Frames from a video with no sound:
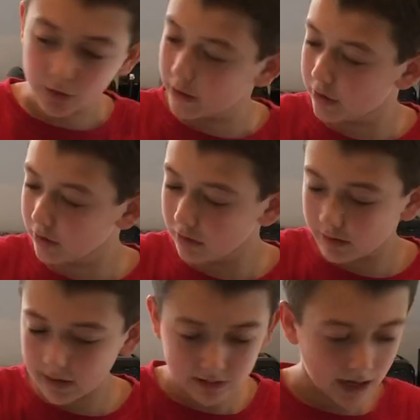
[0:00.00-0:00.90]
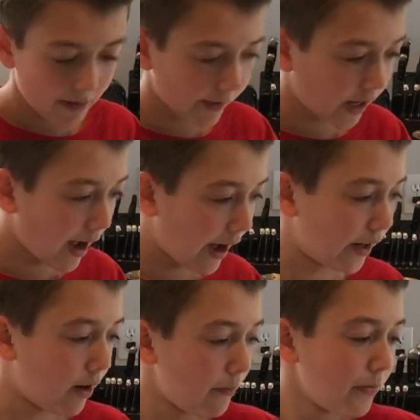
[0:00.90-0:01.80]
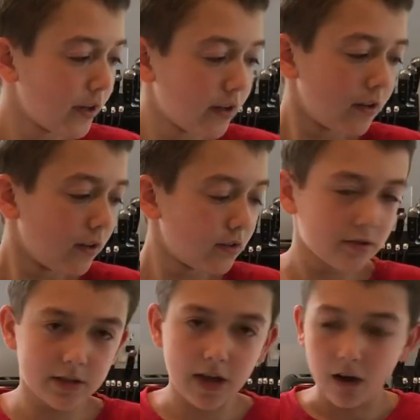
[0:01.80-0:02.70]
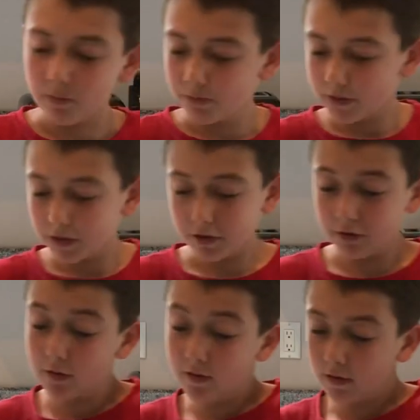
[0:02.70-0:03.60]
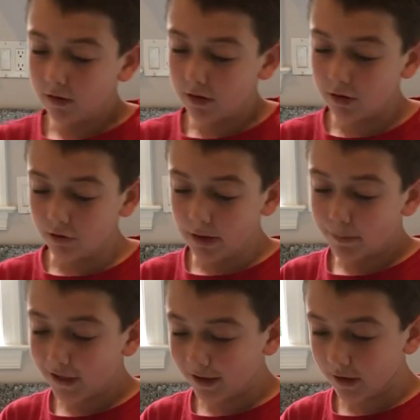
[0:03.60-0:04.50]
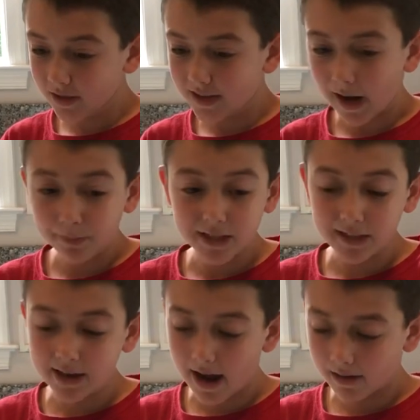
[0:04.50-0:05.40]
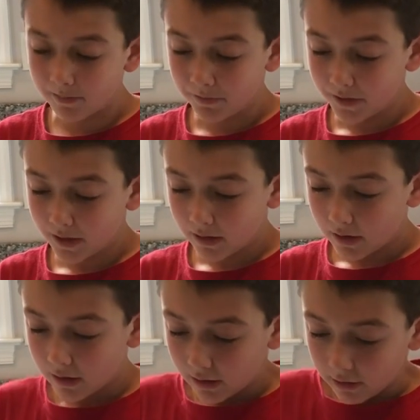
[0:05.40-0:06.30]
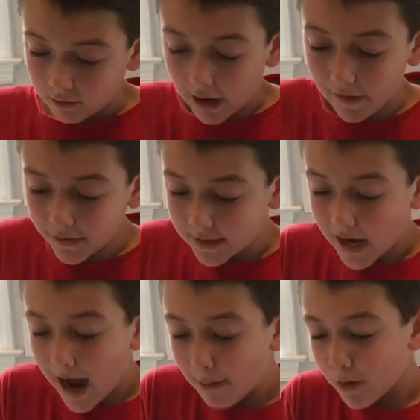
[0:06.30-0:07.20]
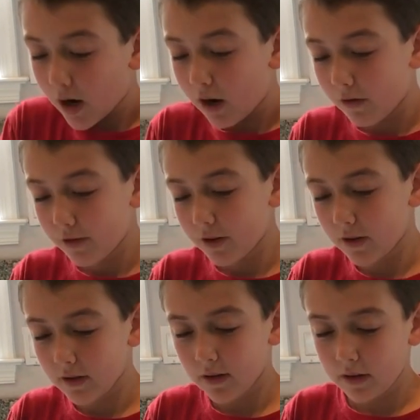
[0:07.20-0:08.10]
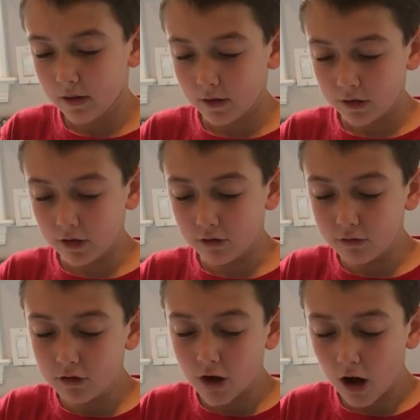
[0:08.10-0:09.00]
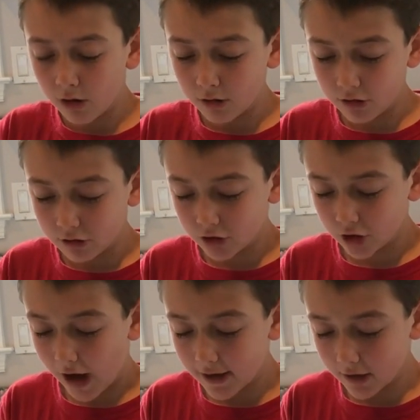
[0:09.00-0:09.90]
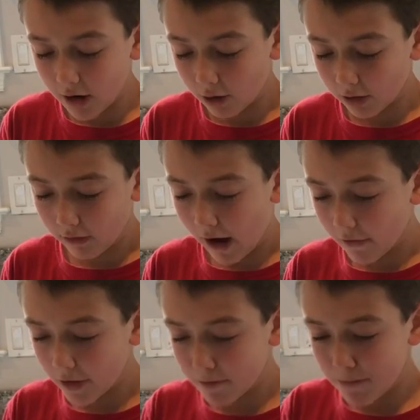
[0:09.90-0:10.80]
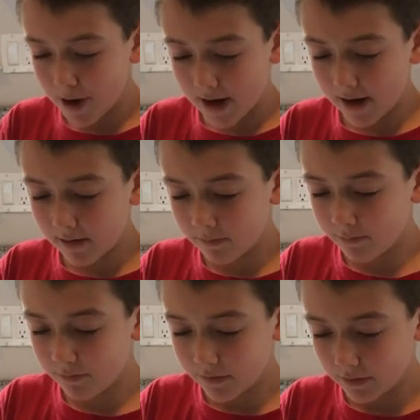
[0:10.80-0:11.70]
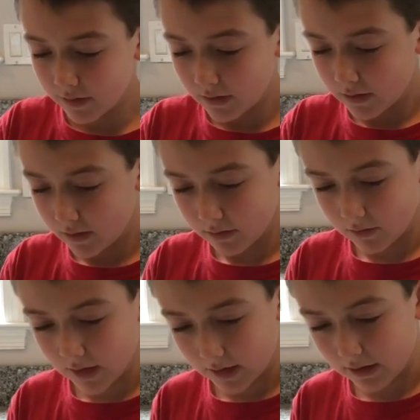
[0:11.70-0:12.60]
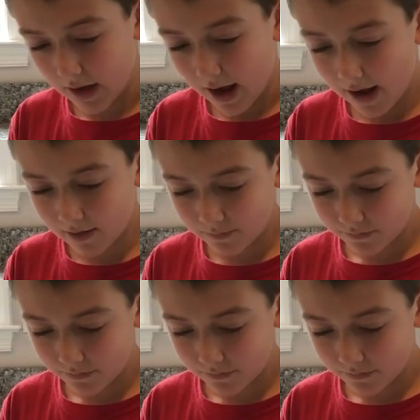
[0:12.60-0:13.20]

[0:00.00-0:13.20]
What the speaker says: we do this avocado. So, you repeat those steps again. Cut the top off. You try to go around the pit like that.